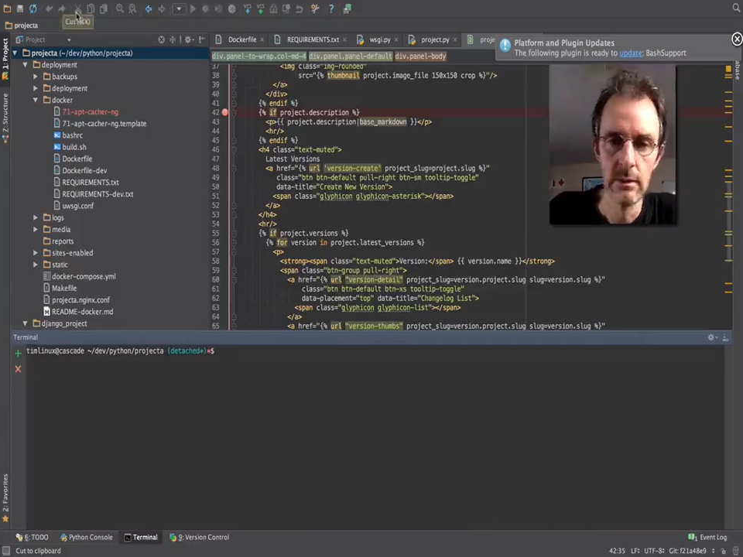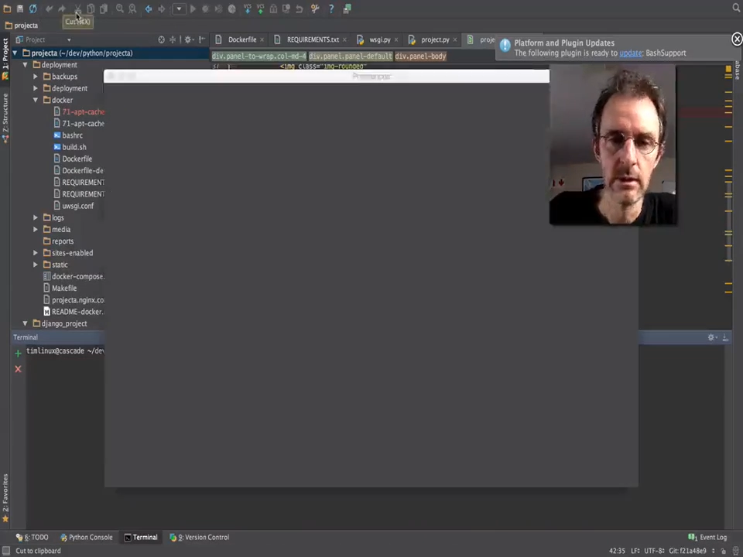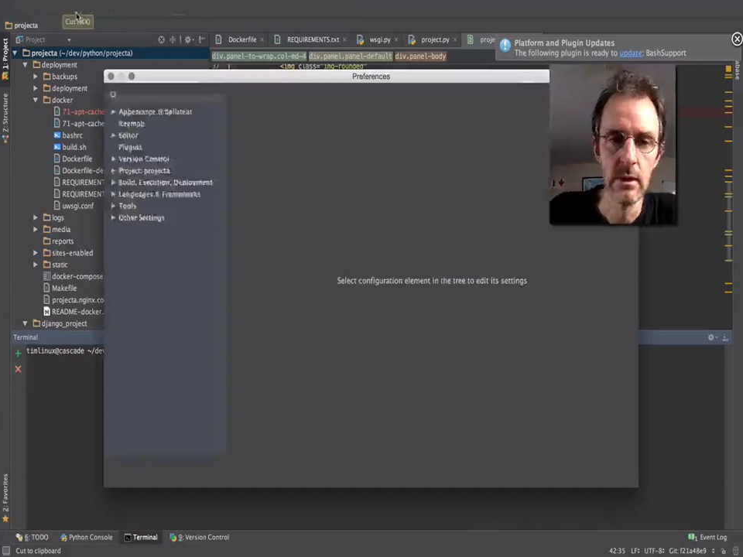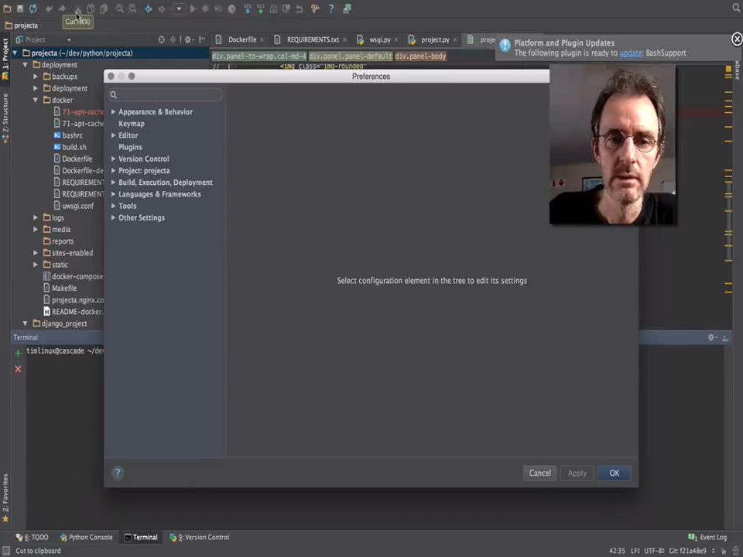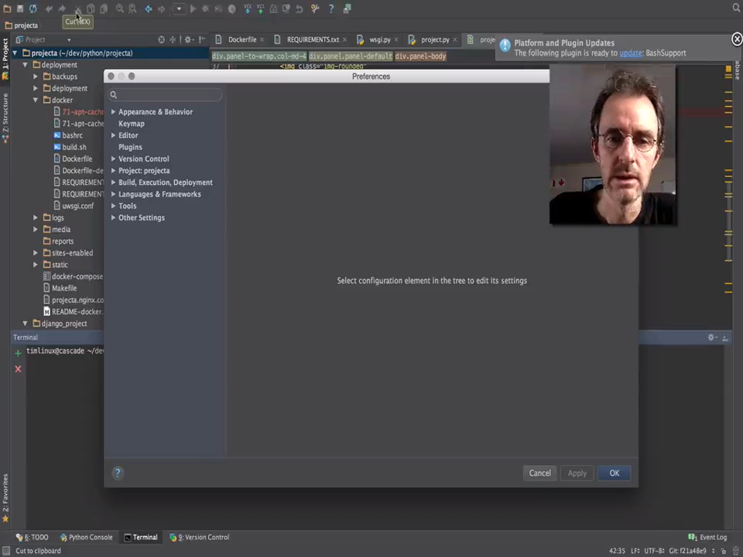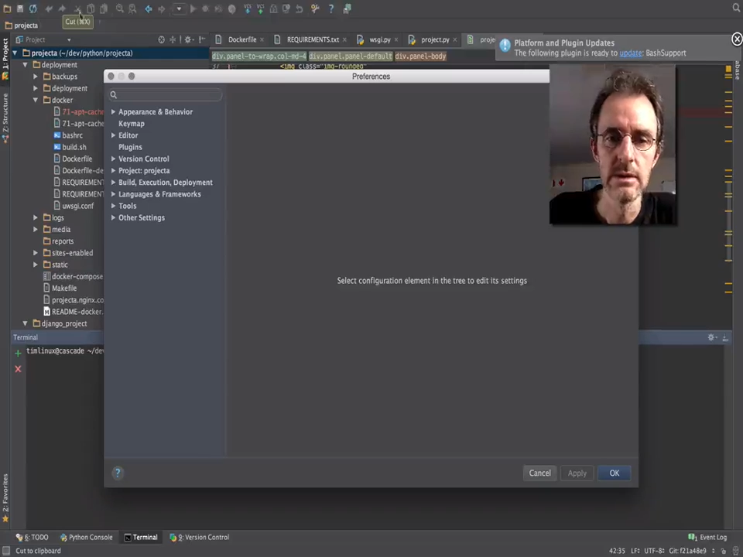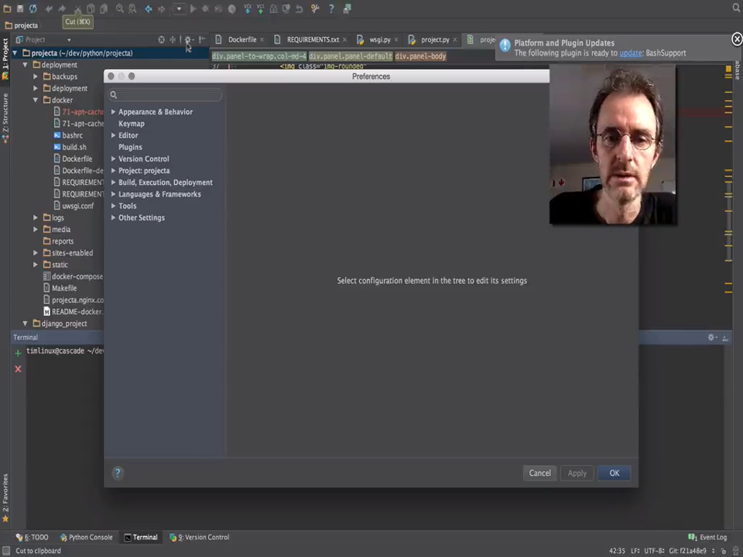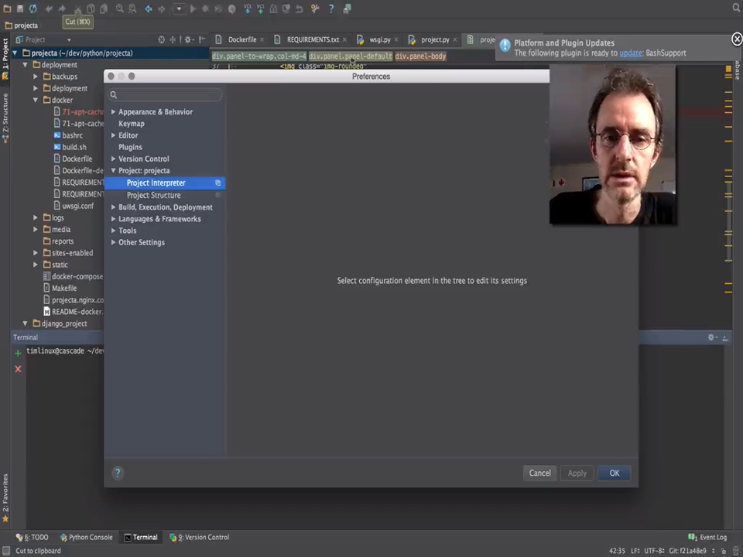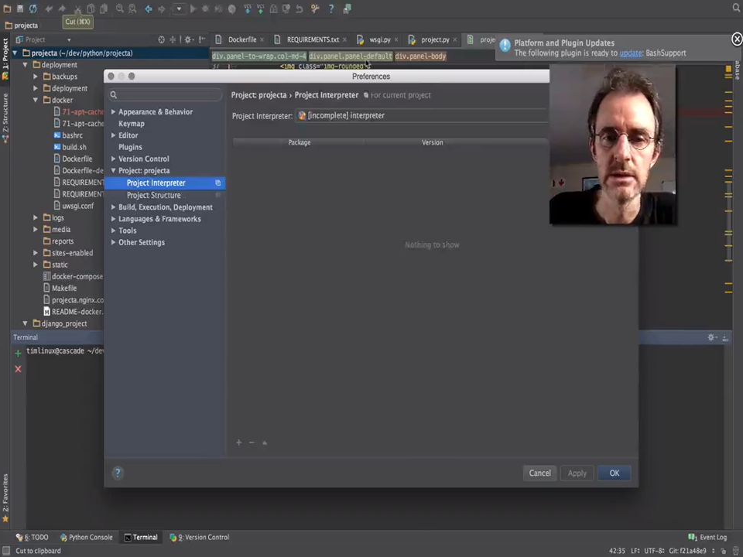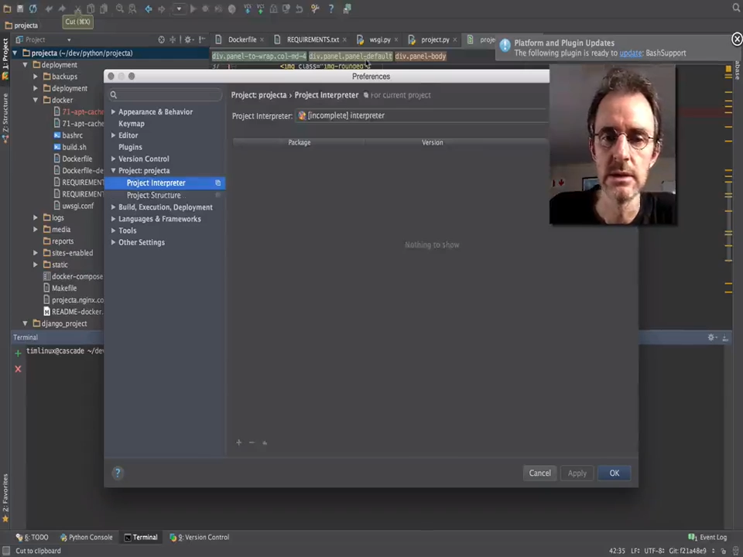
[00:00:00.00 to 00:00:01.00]
and go back to
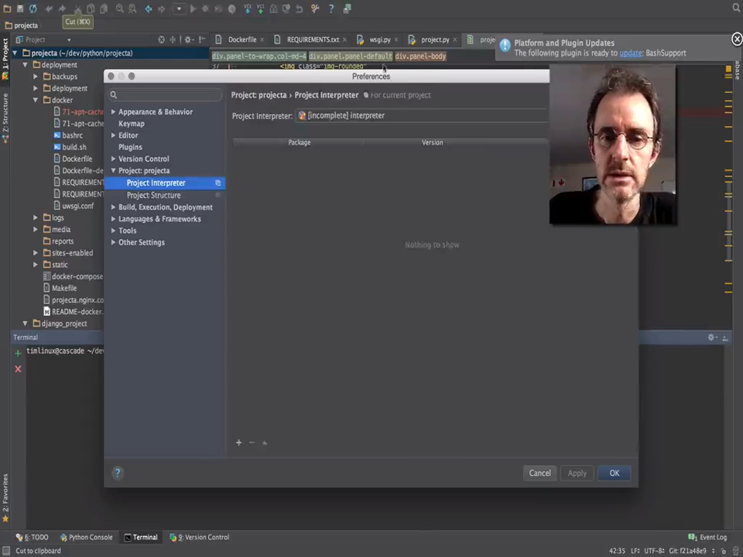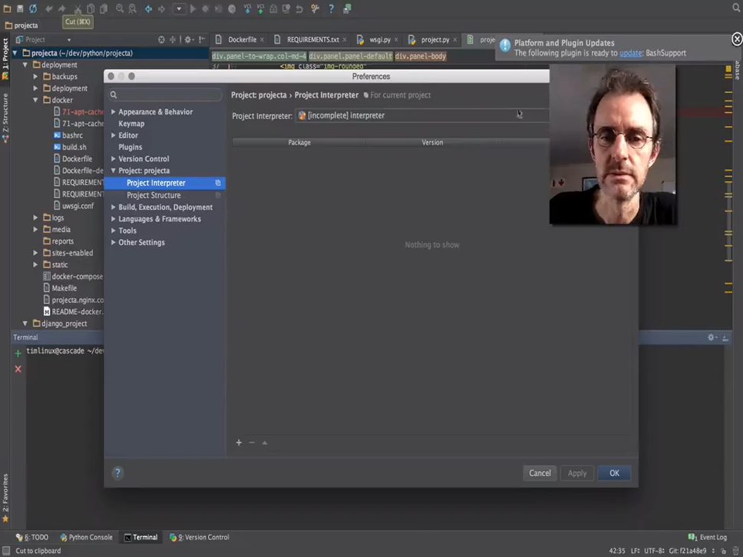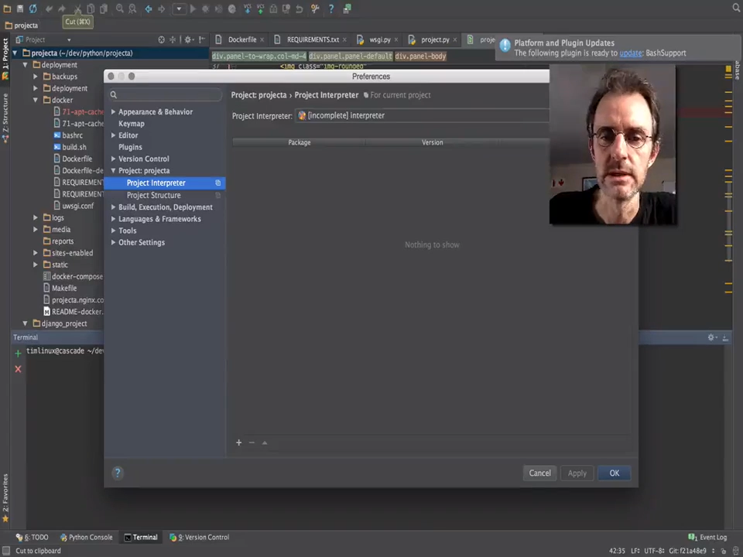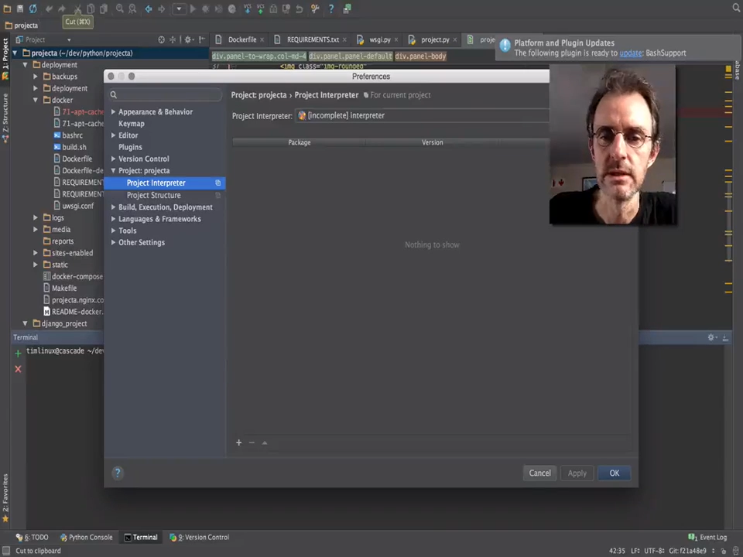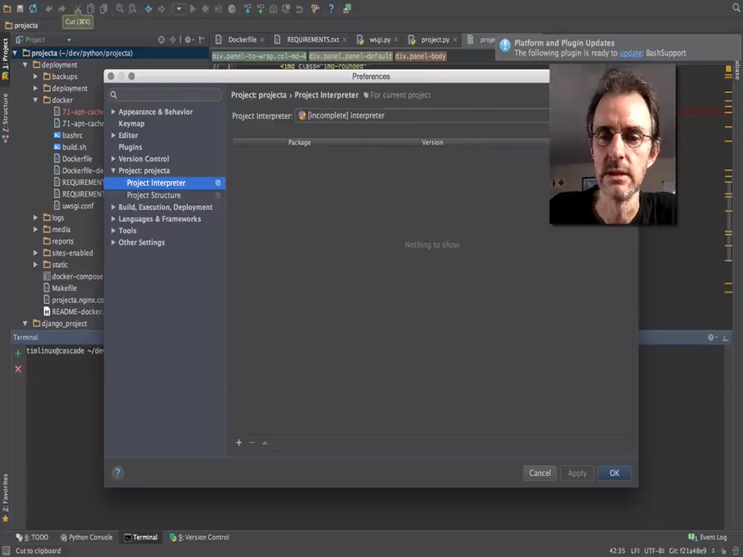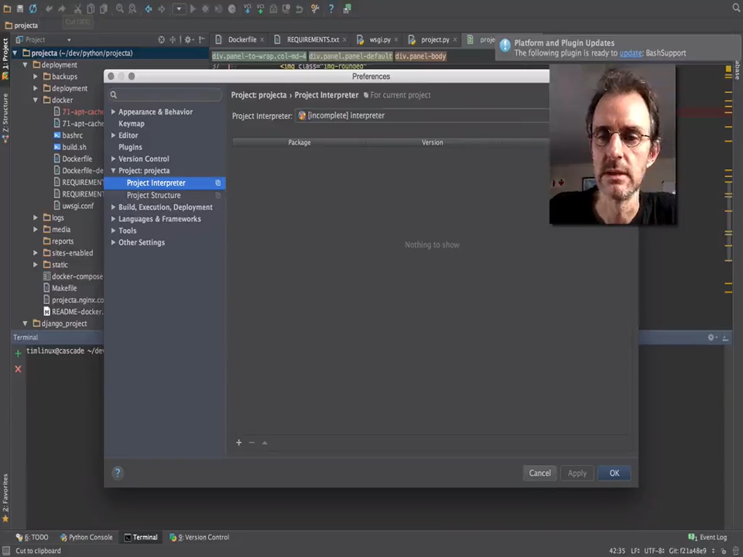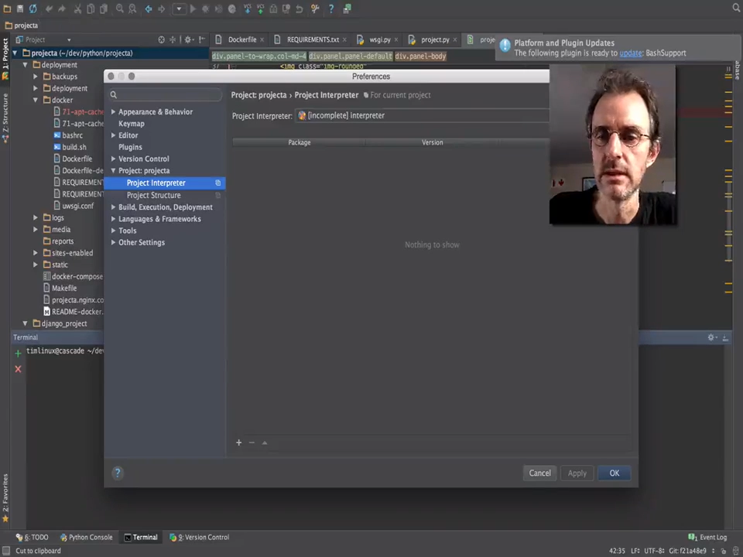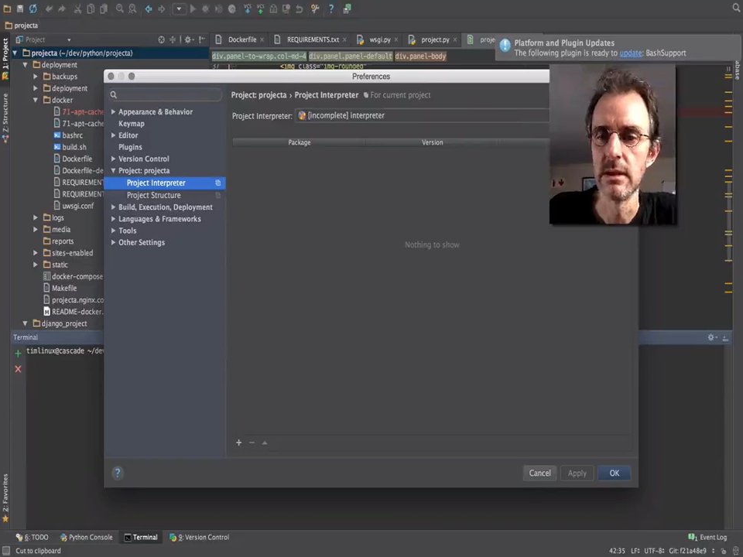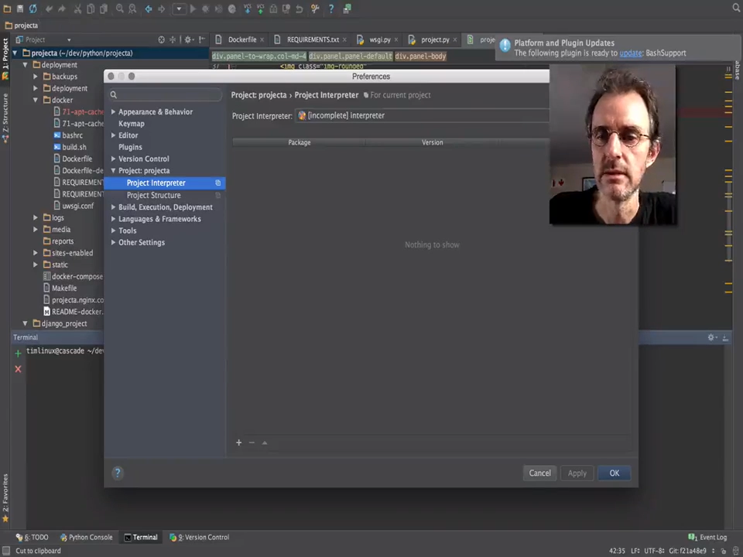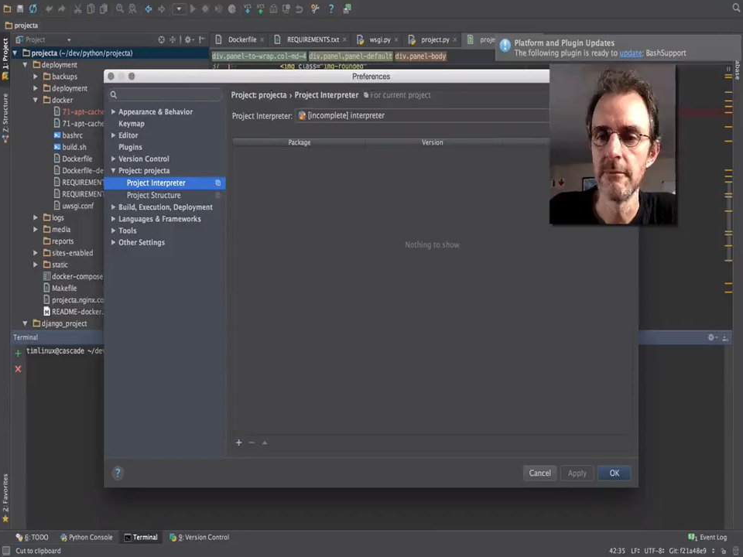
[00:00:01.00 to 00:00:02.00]
our system settings
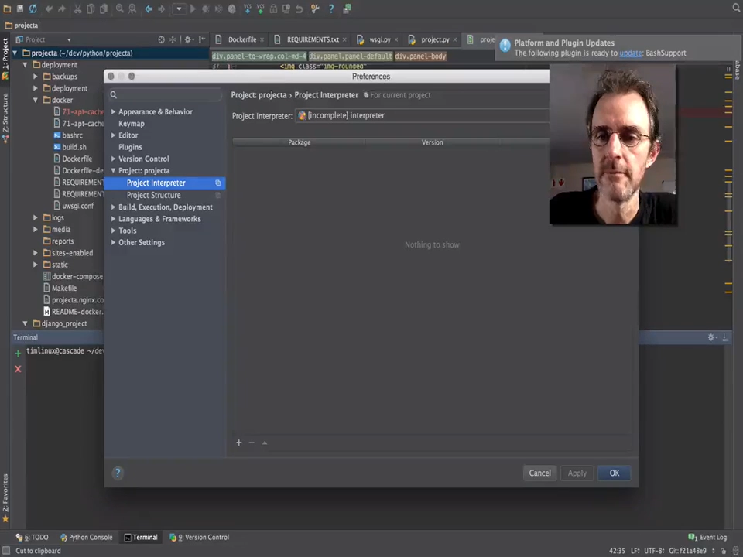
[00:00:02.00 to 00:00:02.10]
here.